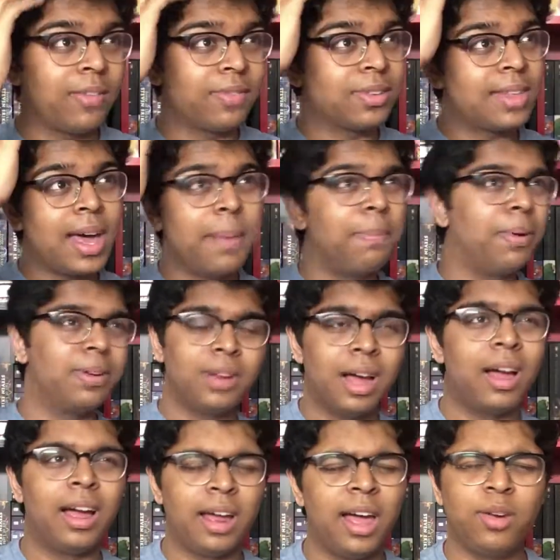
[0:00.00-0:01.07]
for that, but
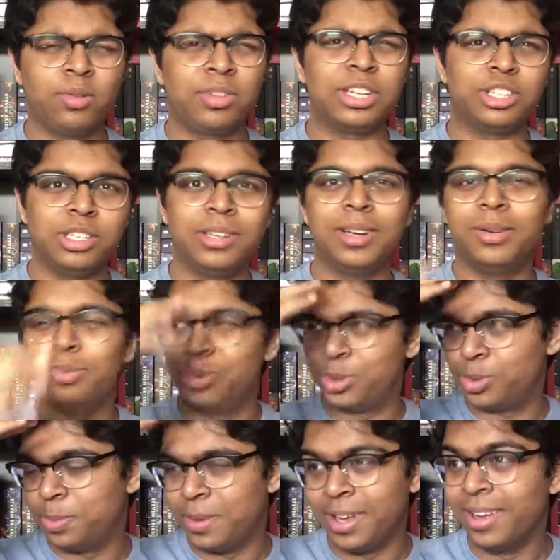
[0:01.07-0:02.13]
I, I don't think she did, which
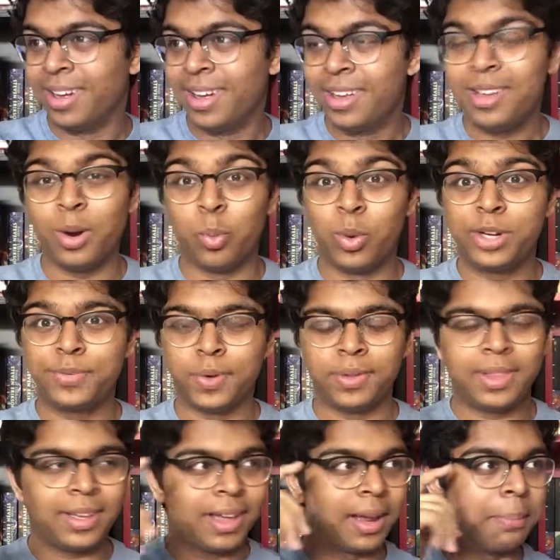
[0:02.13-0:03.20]
would be, you know, wishful
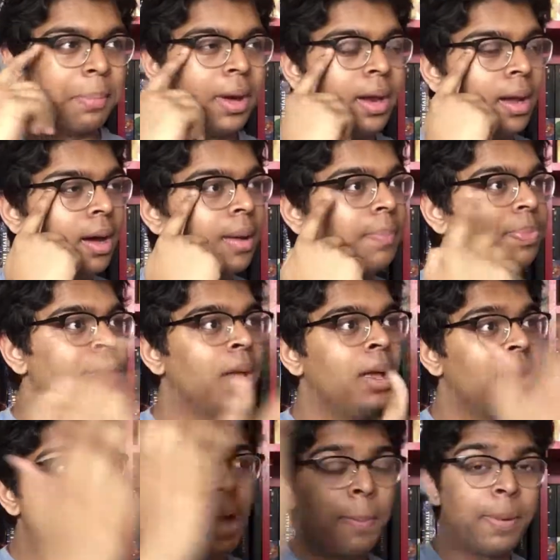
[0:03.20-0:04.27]
thinking. But um,
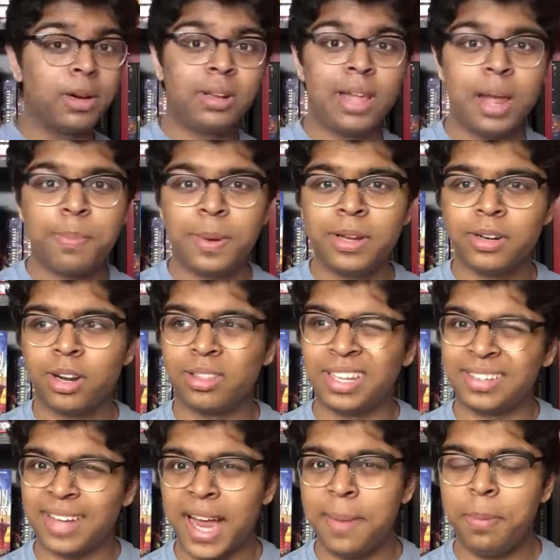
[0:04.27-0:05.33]
apparently I appeared on the
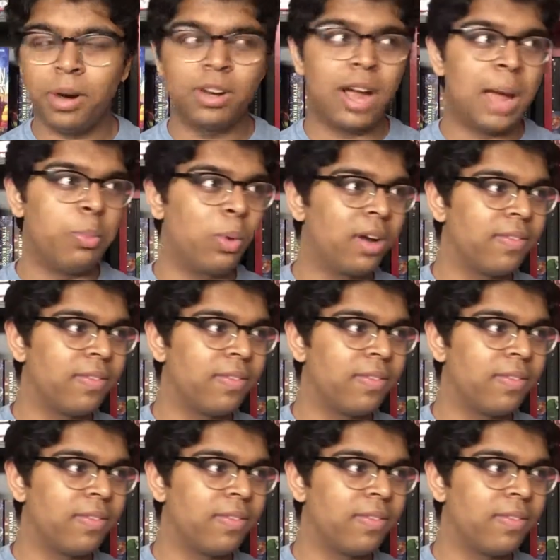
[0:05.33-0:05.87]
sidebar. I'm one